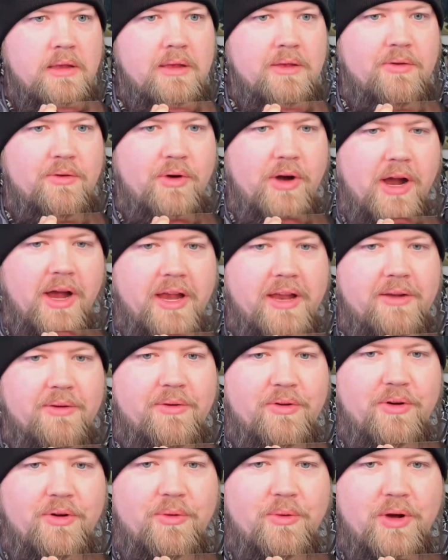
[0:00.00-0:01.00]
Right.
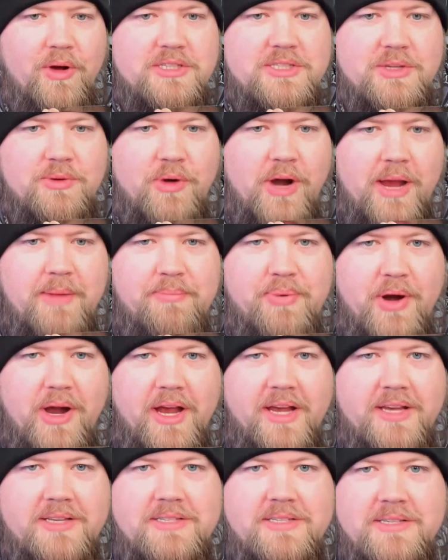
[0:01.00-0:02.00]
Well, what's the right price?